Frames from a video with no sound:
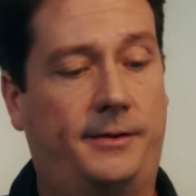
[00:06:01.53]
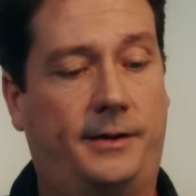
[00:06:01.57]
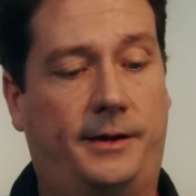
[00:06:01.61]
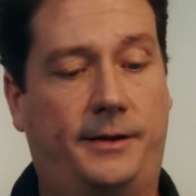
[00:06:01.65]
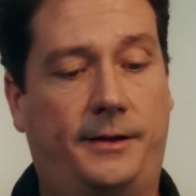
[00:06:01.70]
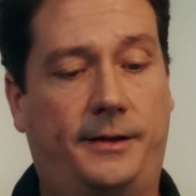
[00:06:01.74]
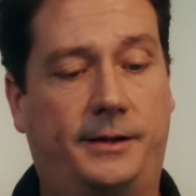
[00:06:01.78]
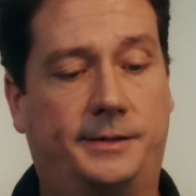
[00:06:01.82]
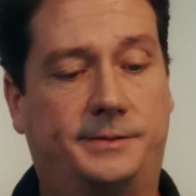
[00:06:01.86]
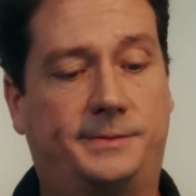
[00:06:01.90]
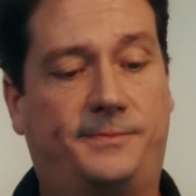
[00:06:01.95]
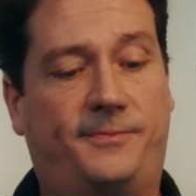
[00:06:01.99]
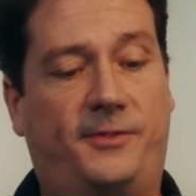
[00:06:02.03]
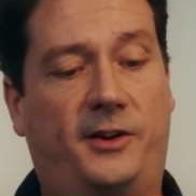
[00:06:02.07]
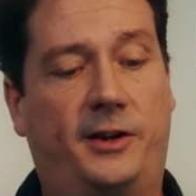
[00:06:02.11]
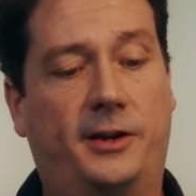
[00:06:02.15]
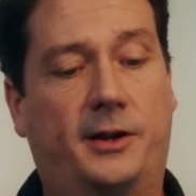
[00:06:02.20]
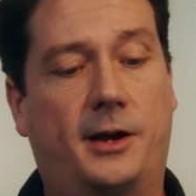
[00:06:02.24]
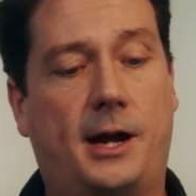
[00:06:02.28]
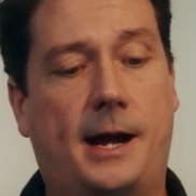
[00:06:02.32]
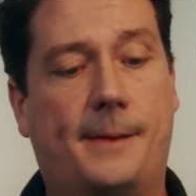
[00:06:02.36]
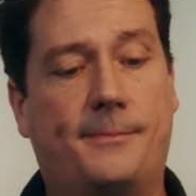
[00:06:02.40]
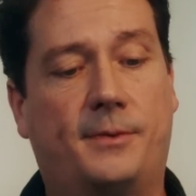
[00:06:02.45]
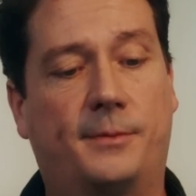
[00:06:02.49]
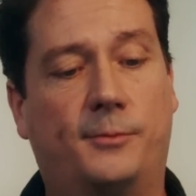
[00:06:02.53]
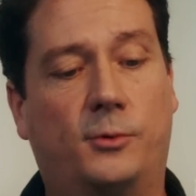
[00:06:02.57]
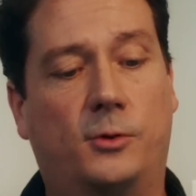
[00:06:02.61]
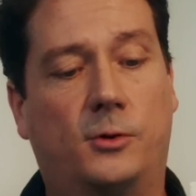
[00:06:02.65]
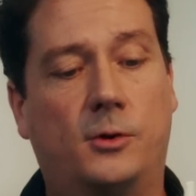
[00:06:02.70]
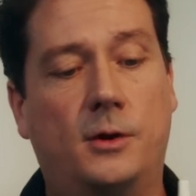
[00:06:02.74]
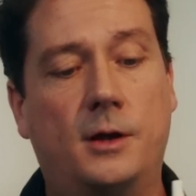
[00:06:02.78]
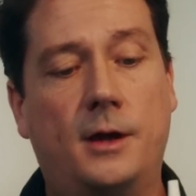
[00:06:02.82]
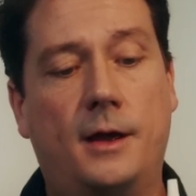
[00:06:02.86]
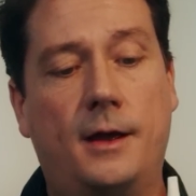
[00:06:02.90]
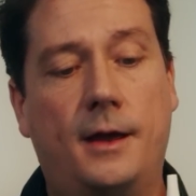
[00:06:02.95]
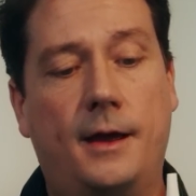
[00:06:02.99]
Uh, it's very comparable.
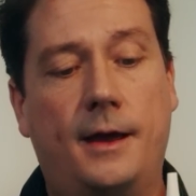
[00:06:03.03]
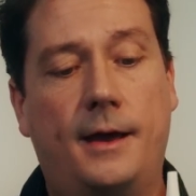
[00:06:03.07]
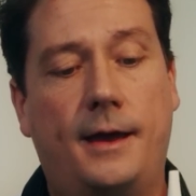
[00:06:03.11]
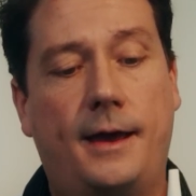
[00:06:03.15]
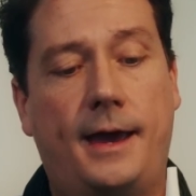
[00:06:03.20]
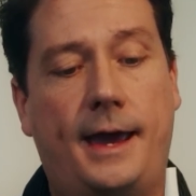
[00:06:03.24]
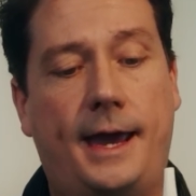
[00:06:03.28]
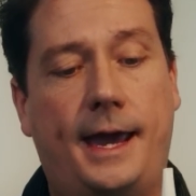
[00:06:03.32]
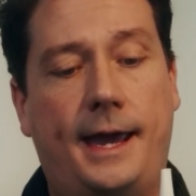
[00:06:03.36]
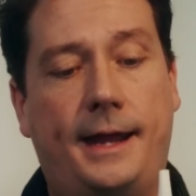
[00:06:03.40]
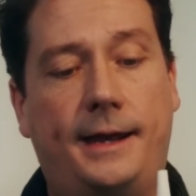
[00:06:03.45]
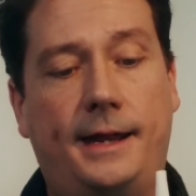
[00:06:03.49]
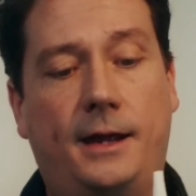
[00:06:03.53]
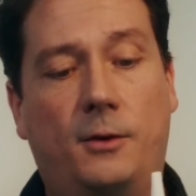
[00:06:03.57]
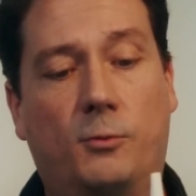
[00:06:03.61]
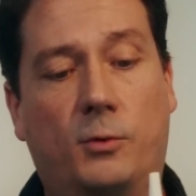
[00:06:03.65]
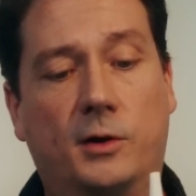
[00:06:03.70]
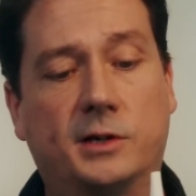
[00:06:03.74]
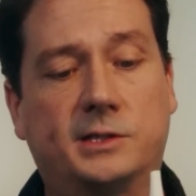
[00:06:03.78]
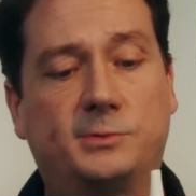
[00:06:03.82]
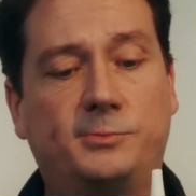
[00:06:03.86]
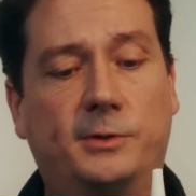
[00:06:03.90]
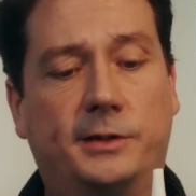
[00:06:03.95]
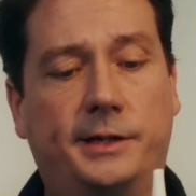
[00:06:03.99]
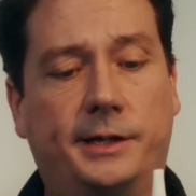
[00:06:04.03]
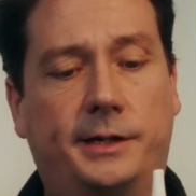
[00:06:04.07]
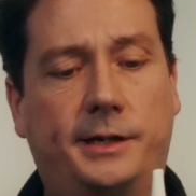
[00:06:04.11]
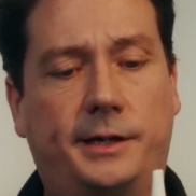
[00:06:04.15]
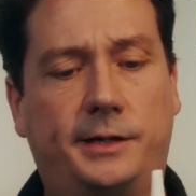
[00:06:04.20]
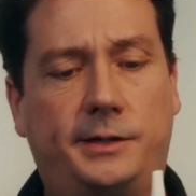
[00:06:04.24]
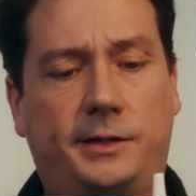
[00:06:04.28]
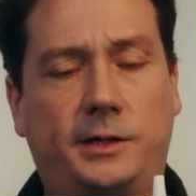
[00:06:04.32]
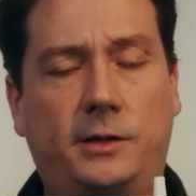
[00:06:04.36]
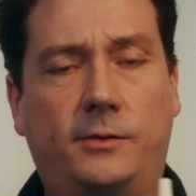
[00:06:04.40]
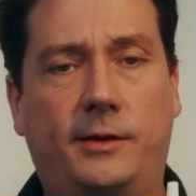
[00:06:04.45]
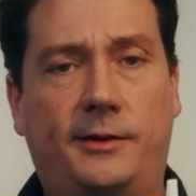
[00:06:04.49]
And it works really
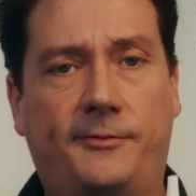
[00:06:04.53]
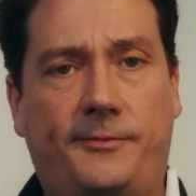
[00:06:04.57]
good too.